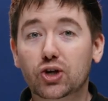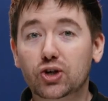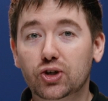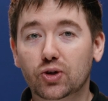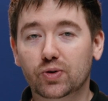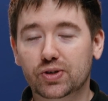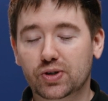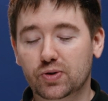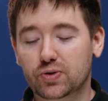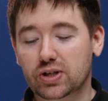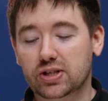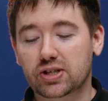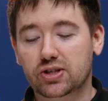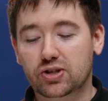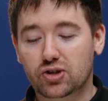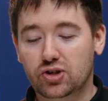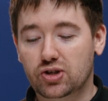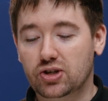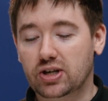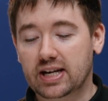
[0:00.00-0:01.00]
could also just
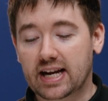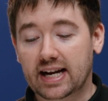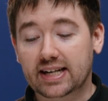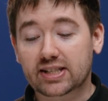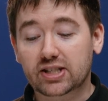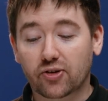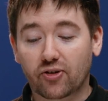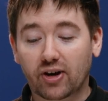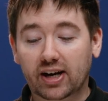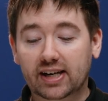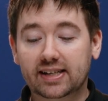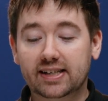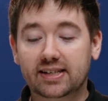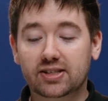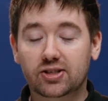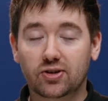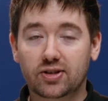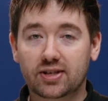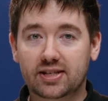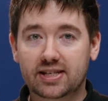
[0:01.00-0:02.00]
connect directly
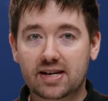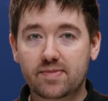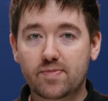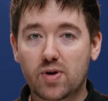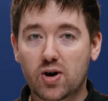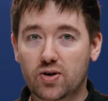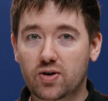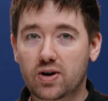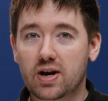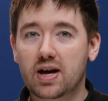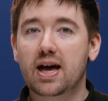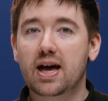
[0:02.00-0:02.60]
to the SeeMo.